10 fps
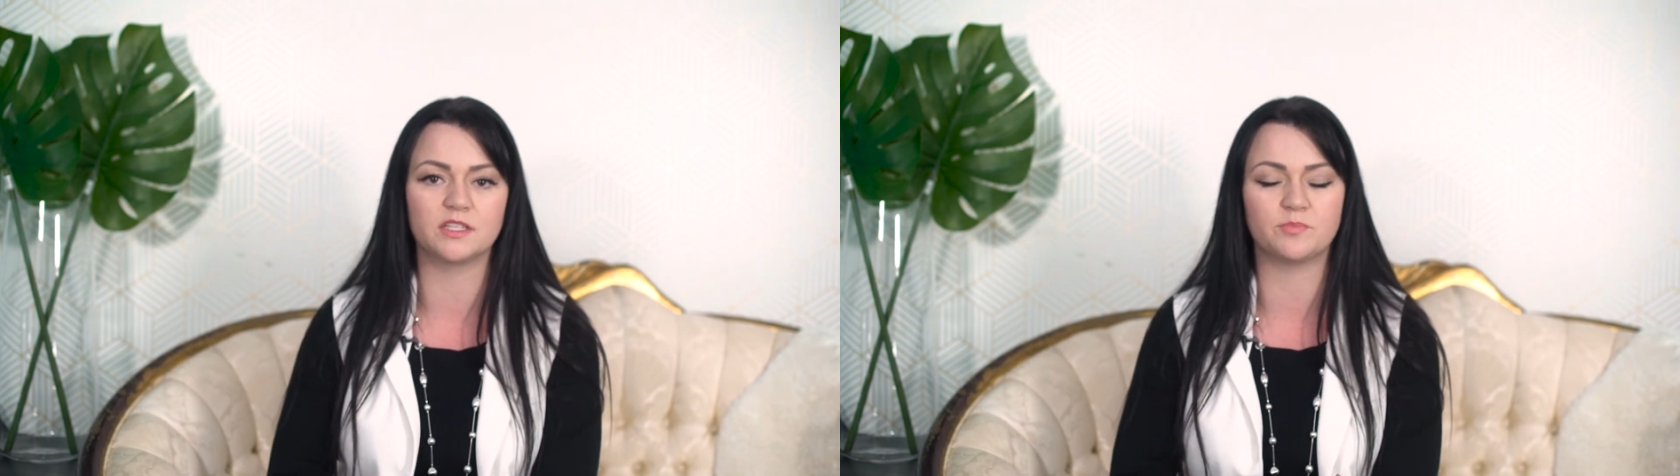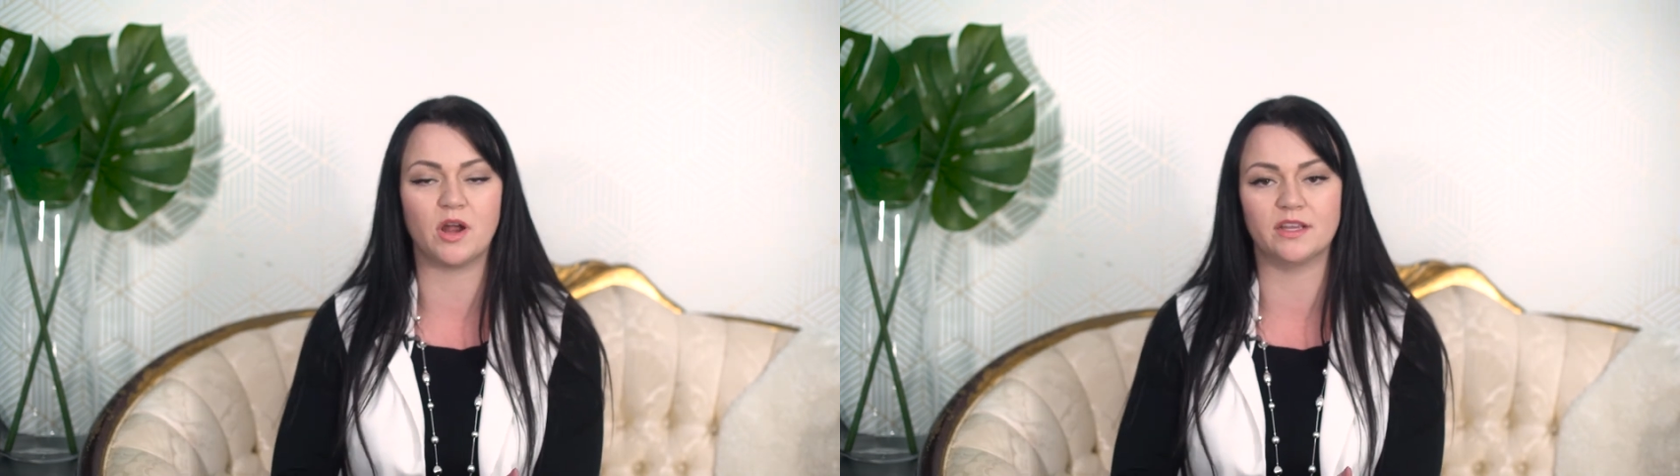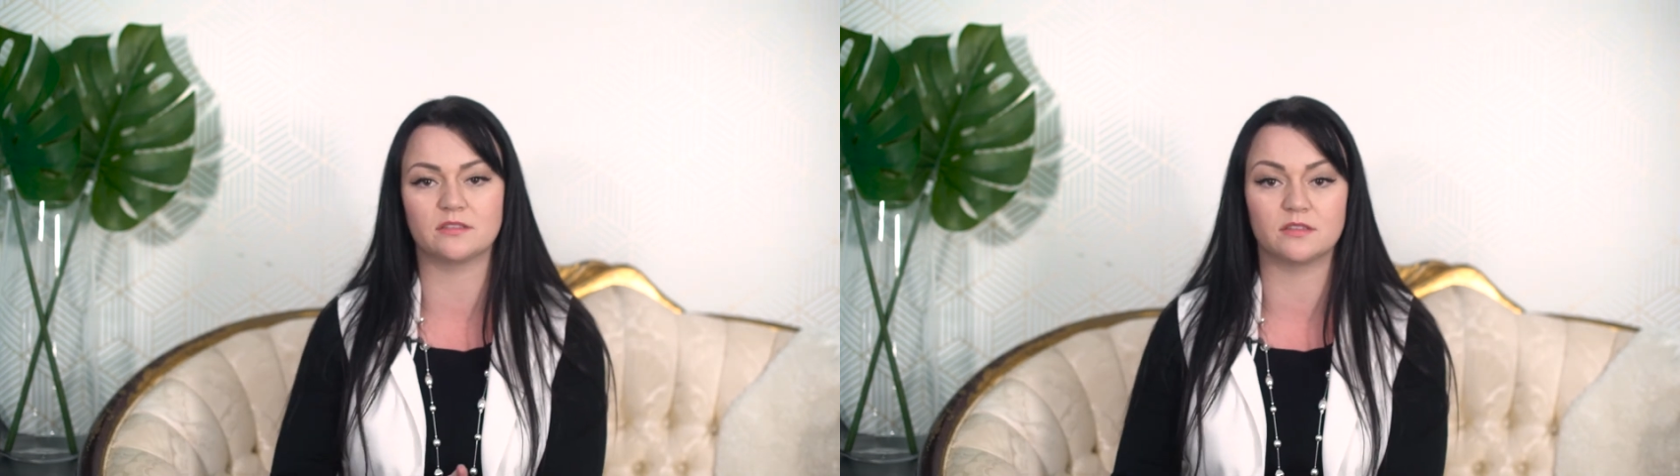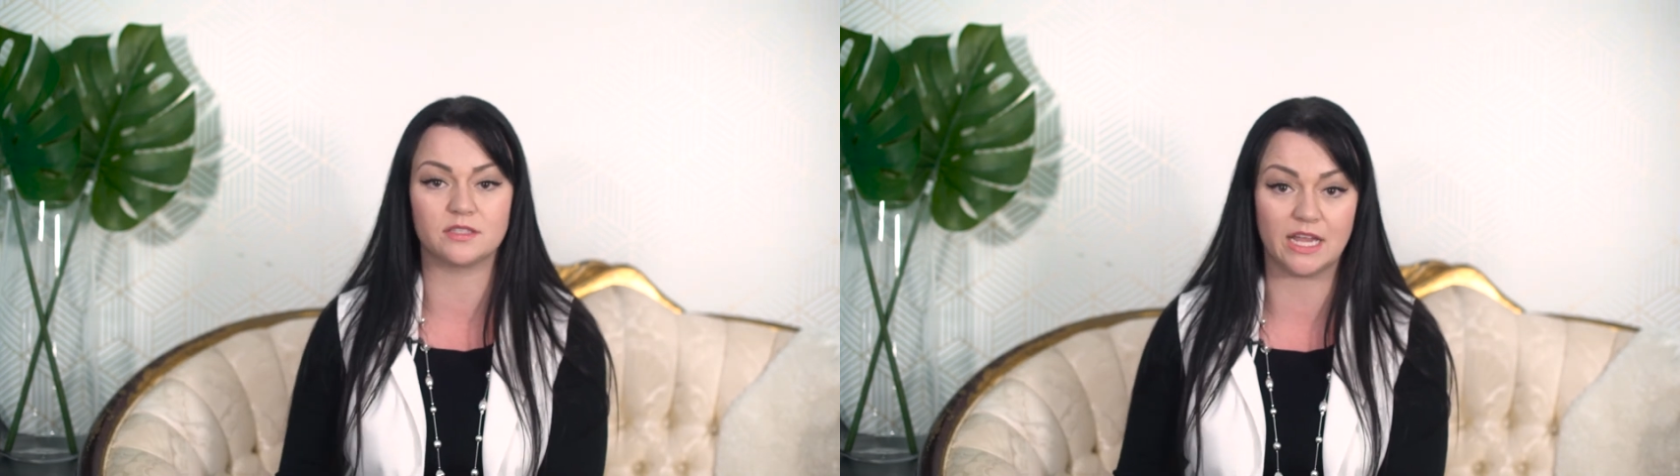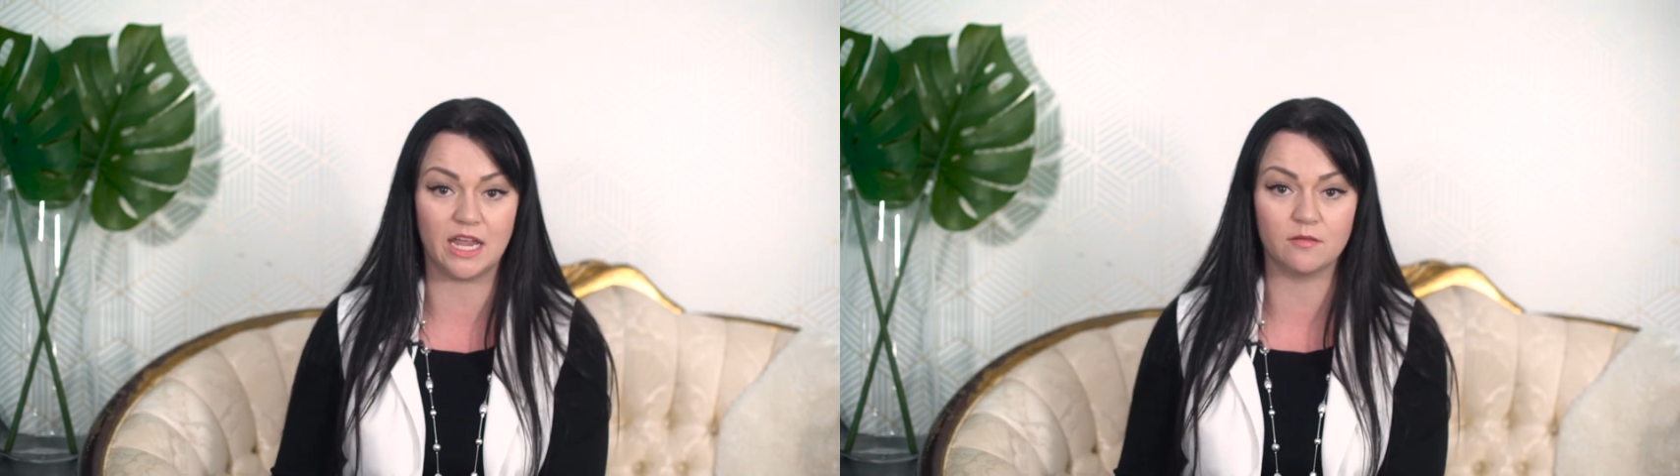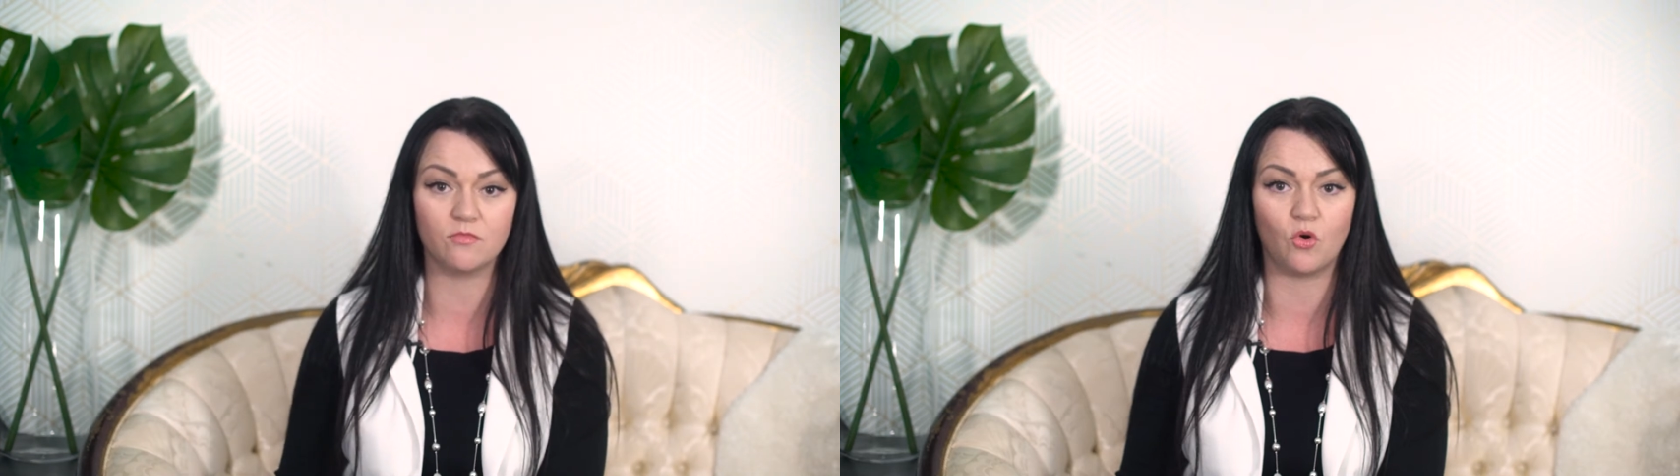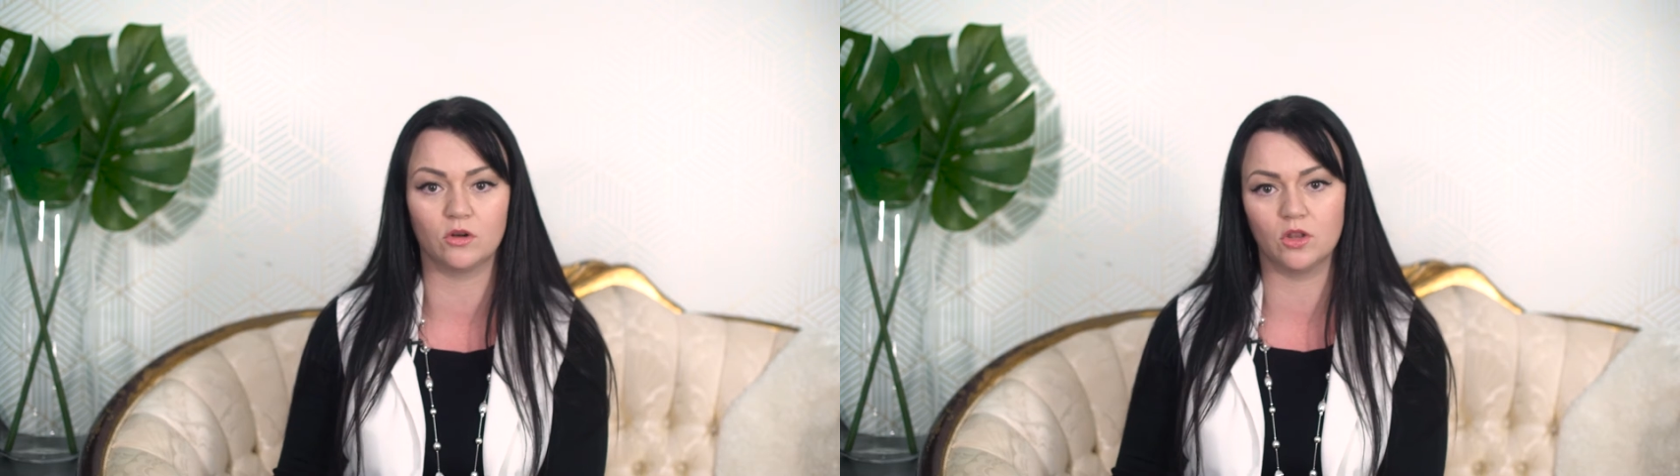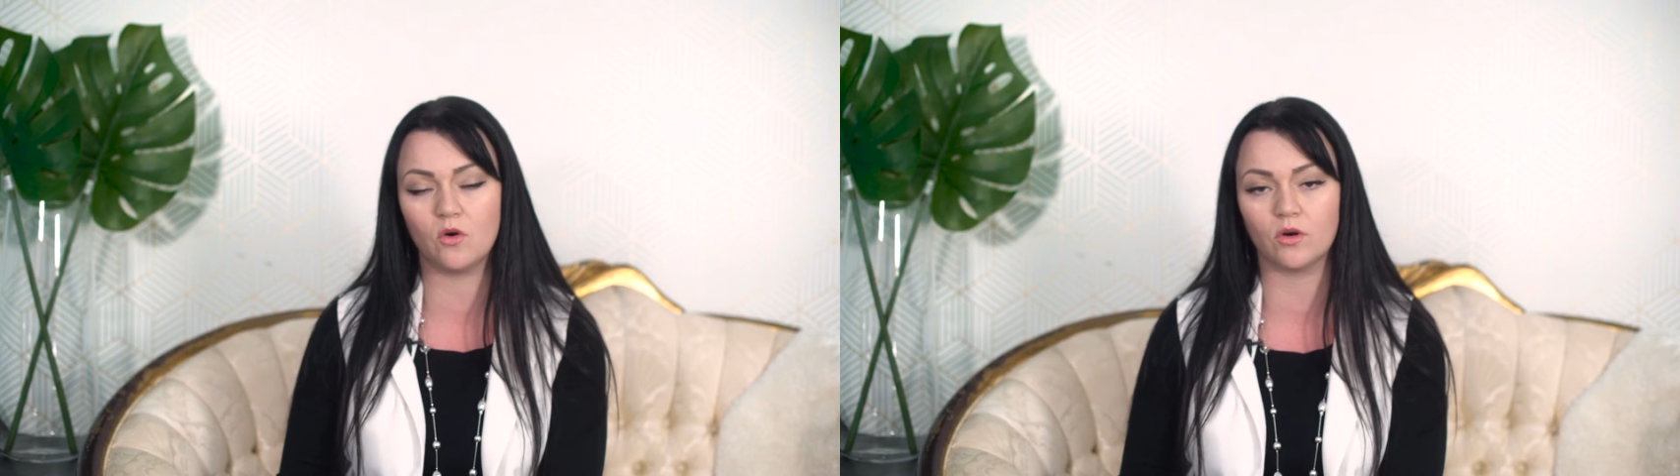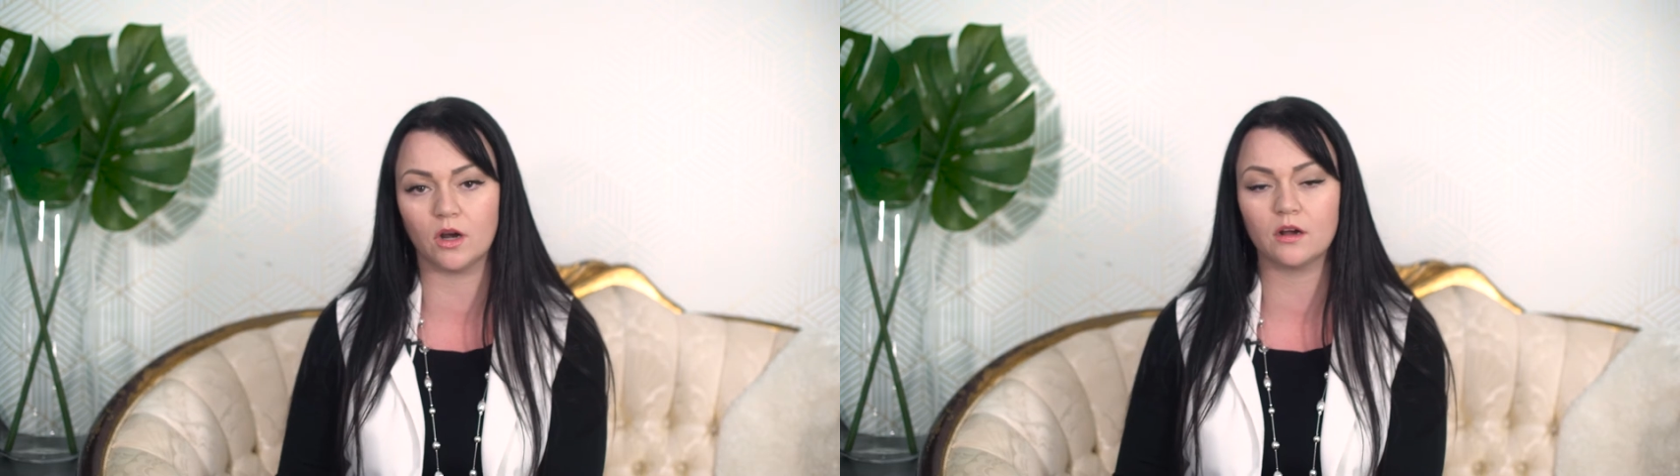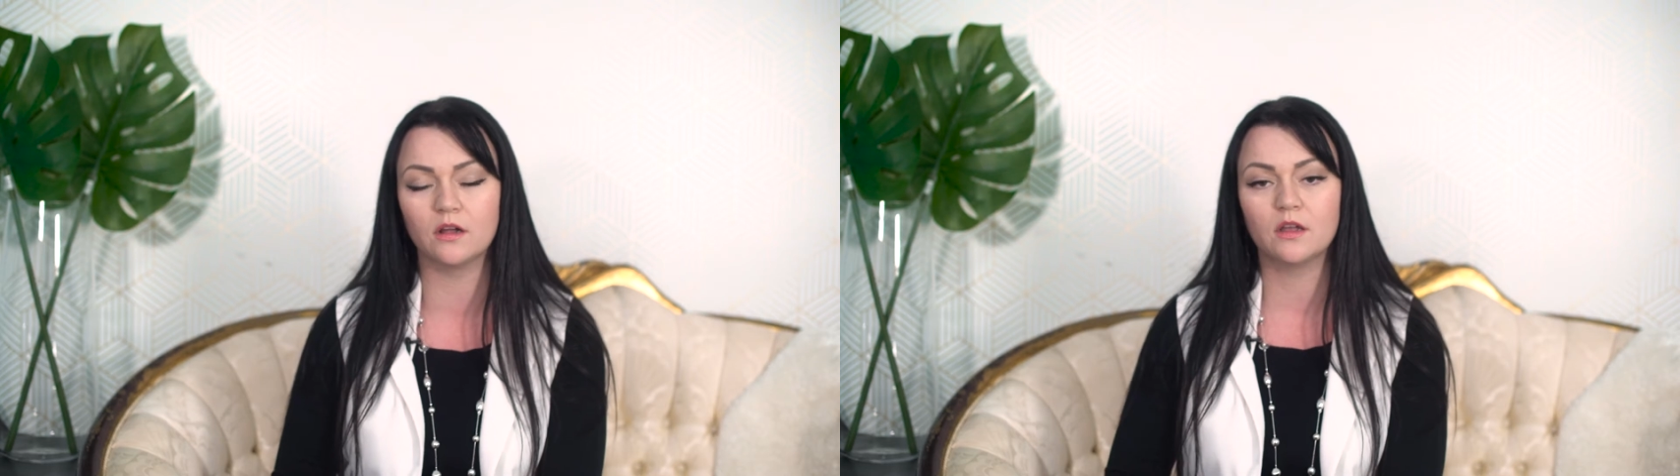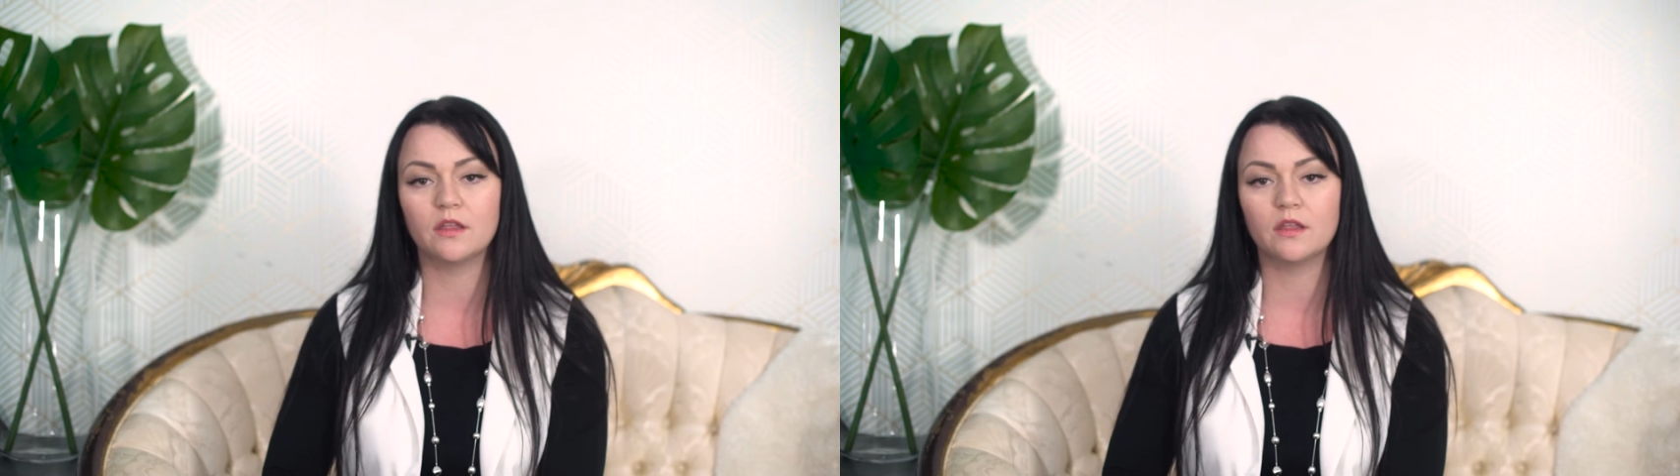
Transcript: is priced the same or lower,